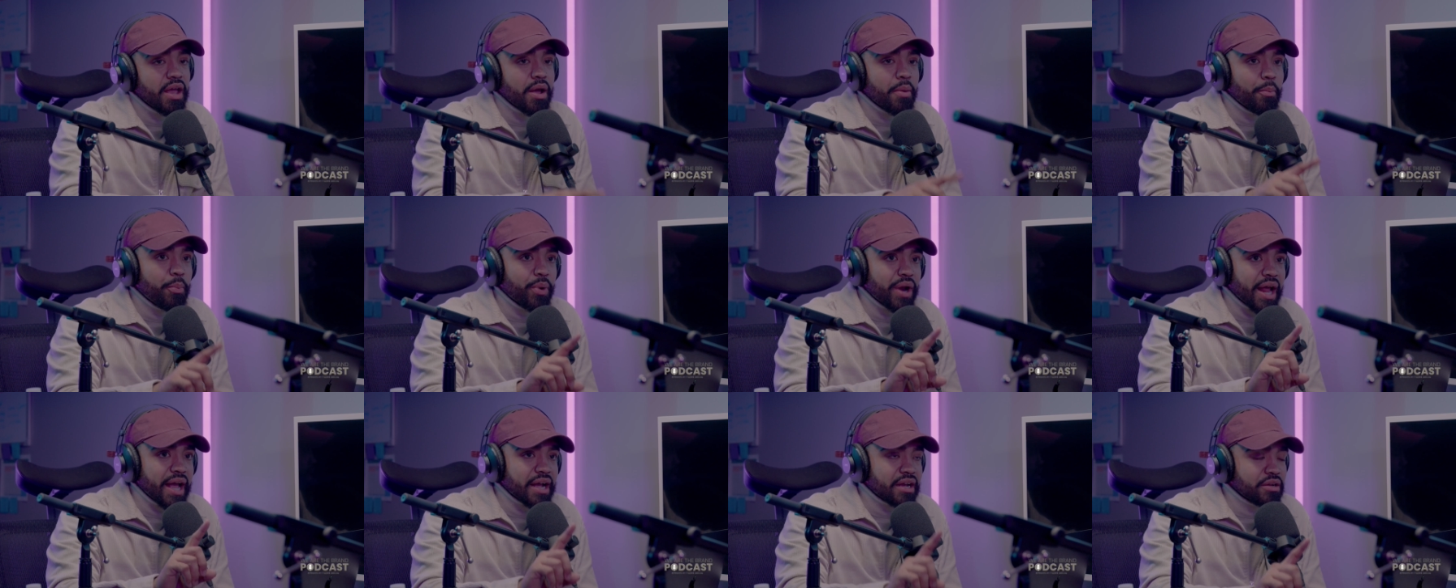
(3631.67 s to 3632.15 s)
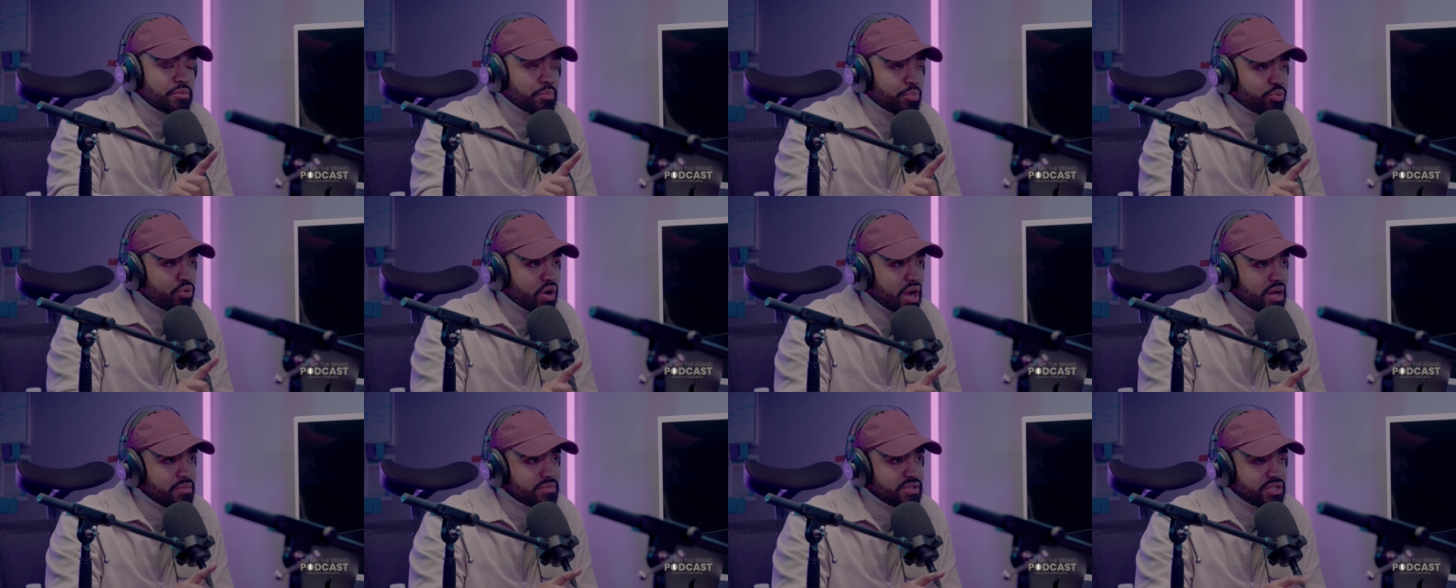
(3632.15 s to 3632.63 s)
But I can
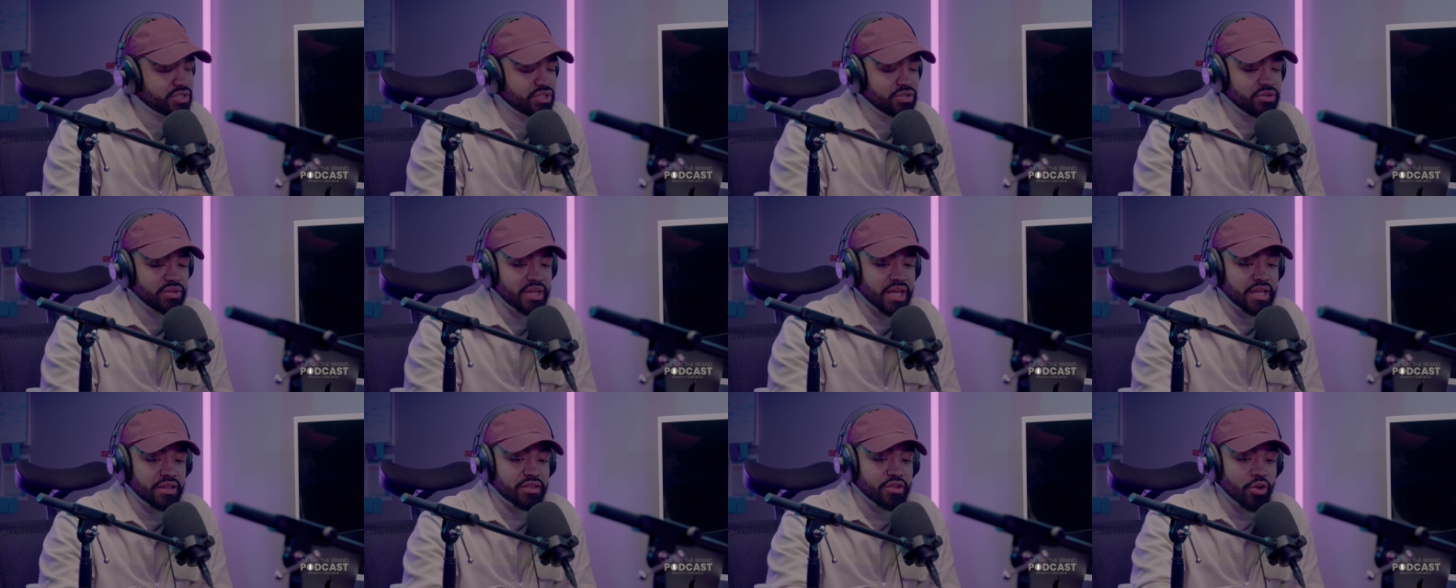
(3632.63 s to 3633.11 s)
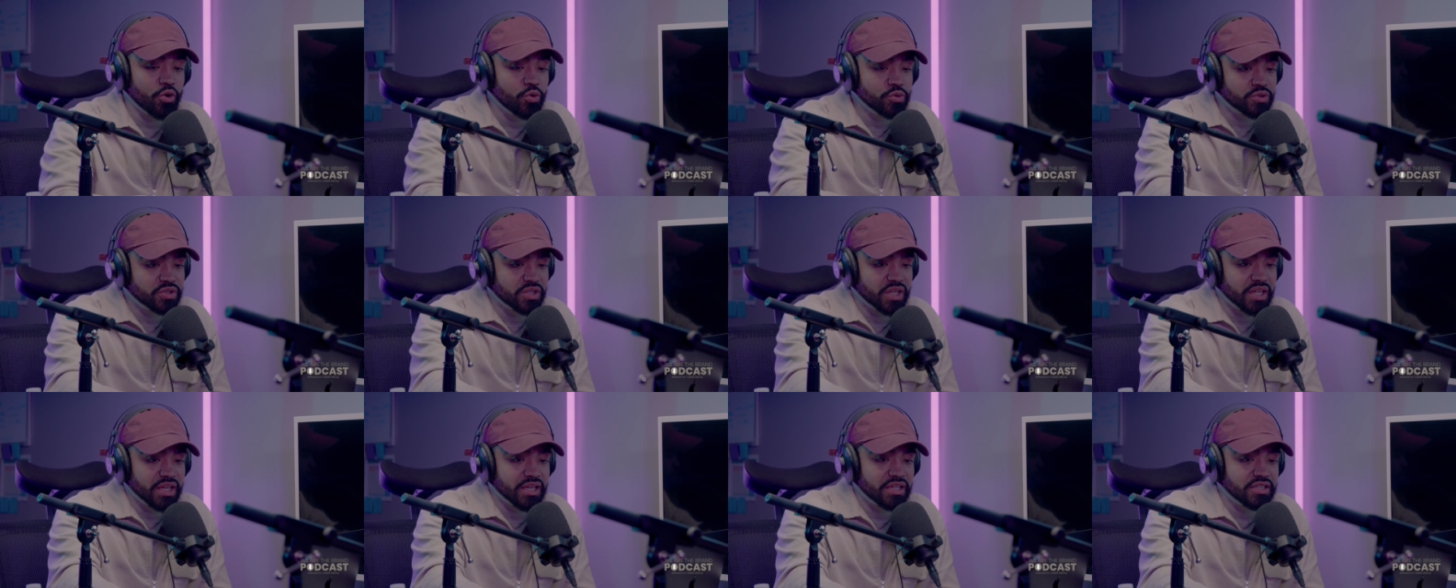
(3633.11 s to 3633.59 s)
promise you that those
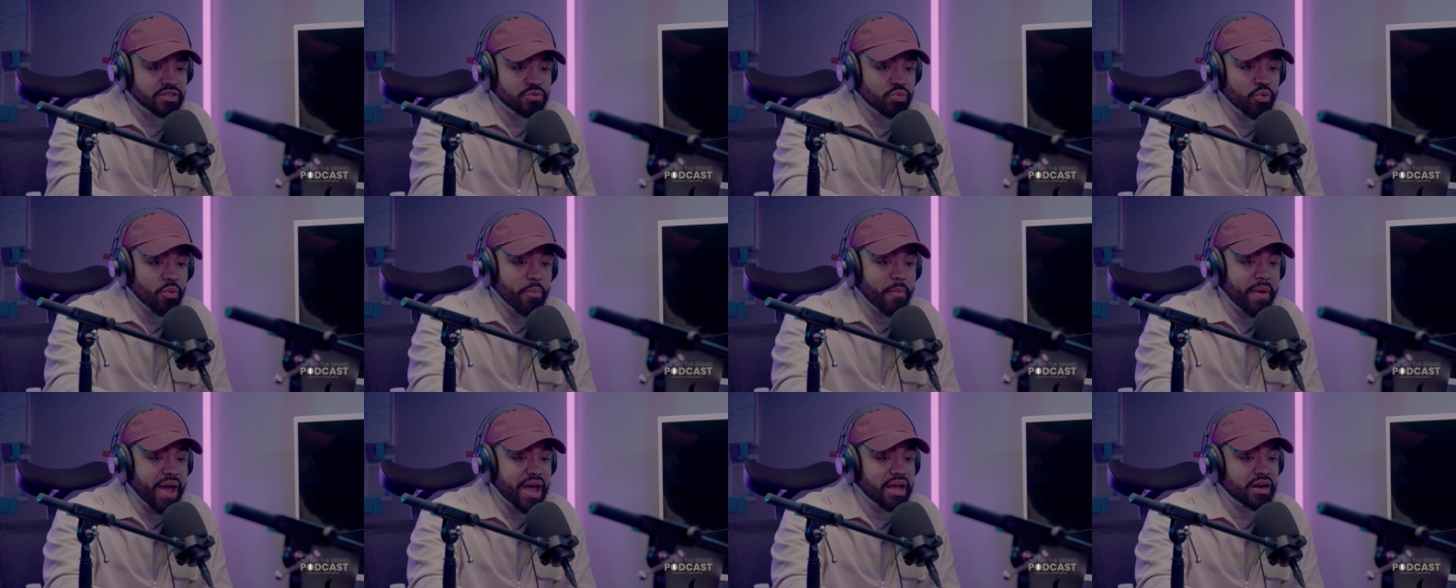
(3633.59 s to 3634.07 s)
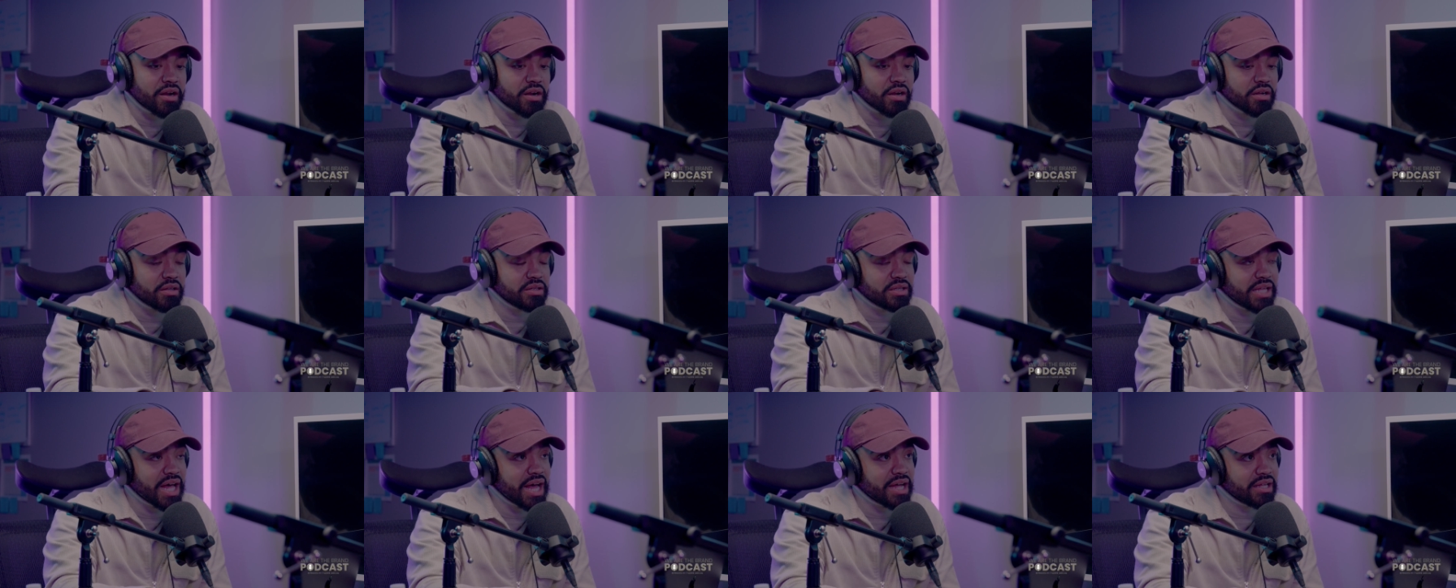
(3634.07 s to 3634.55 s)
things will matter a
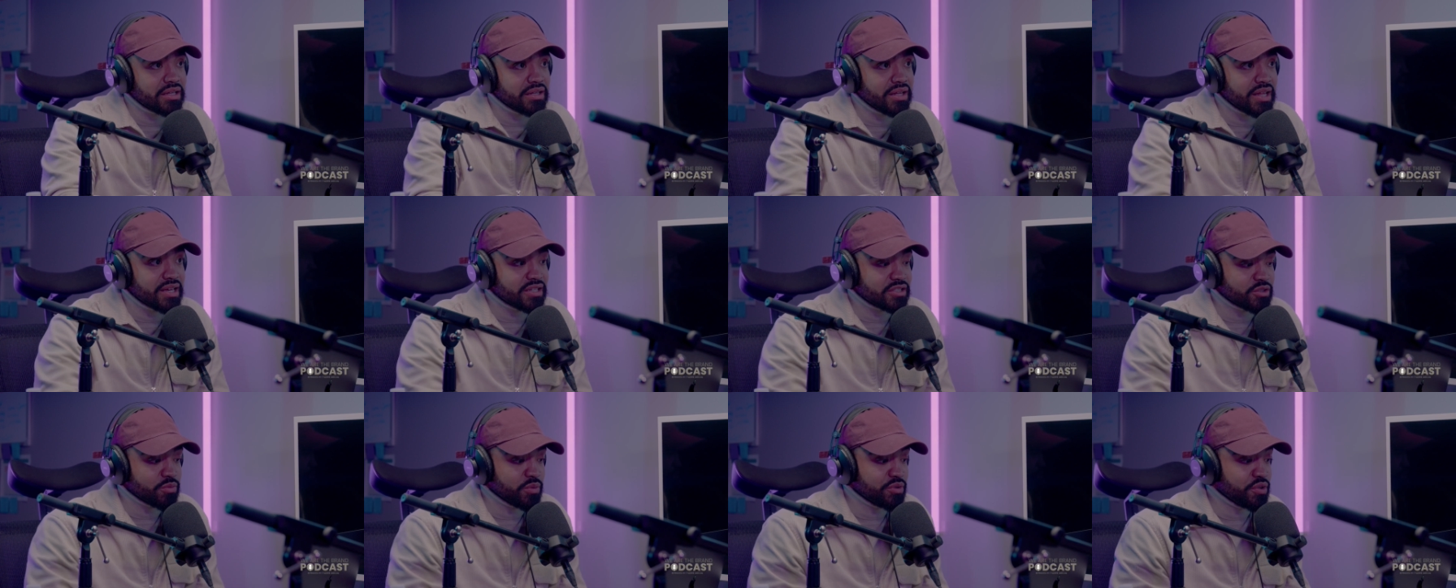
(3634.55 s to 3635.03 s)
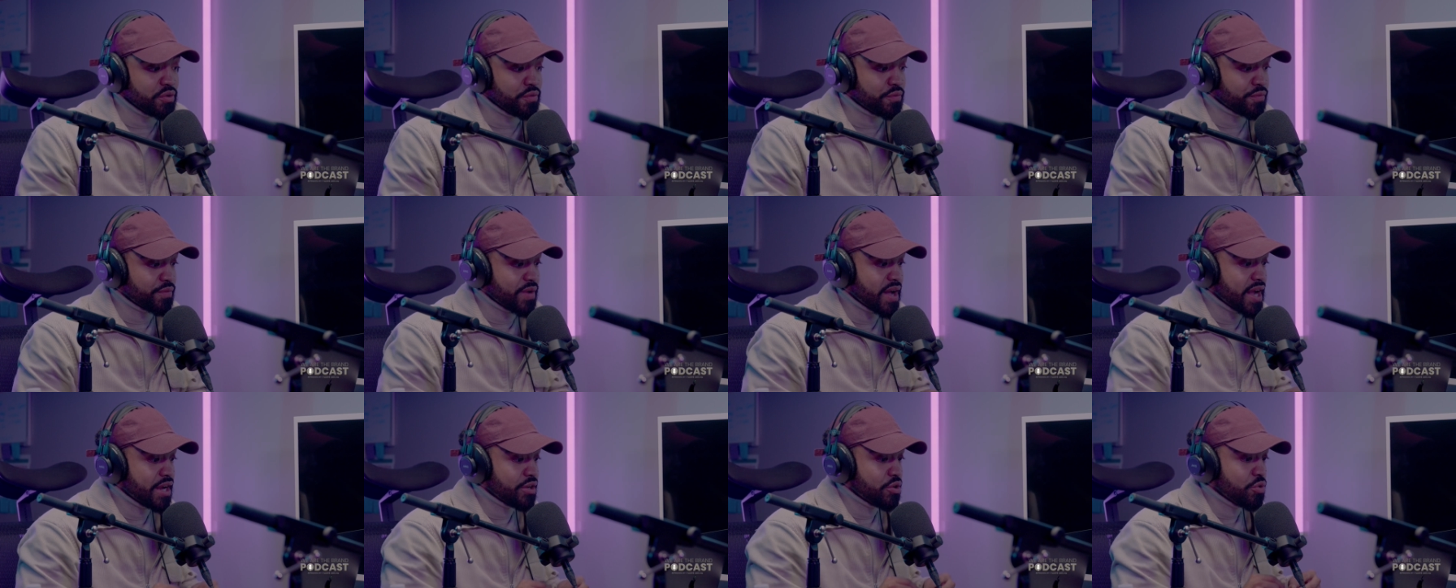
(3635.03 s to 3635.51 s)
lot less when you
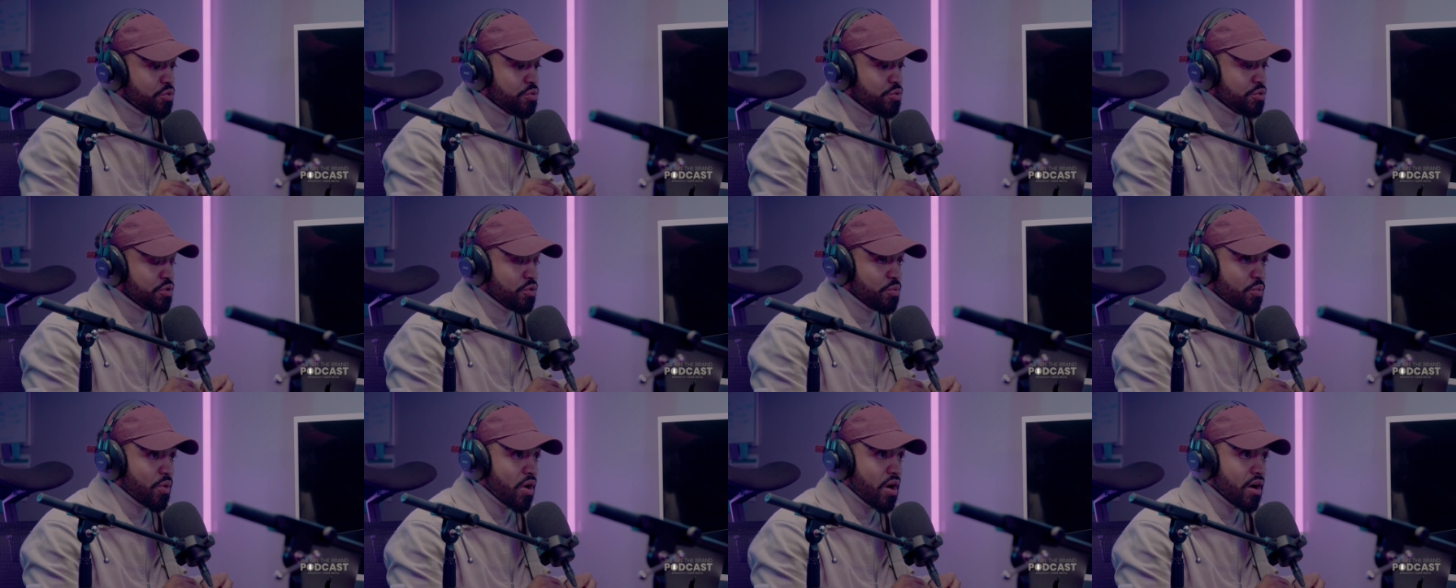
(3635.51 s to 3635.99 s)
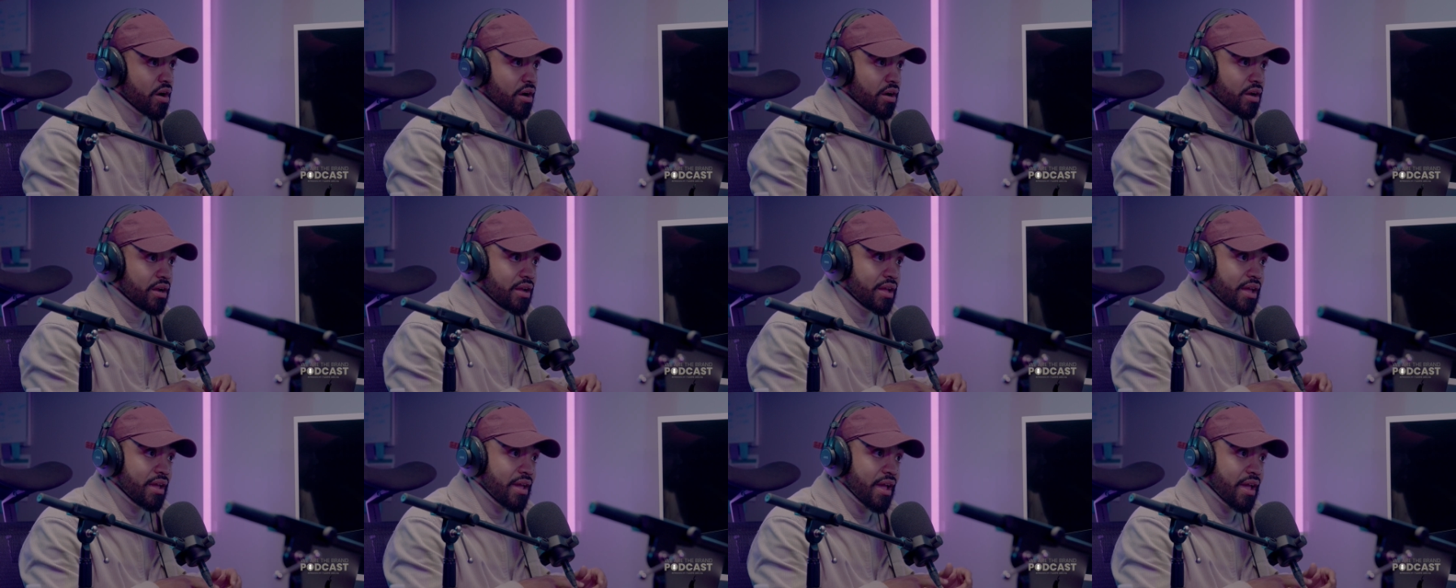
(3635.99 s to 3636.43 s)
find who you are.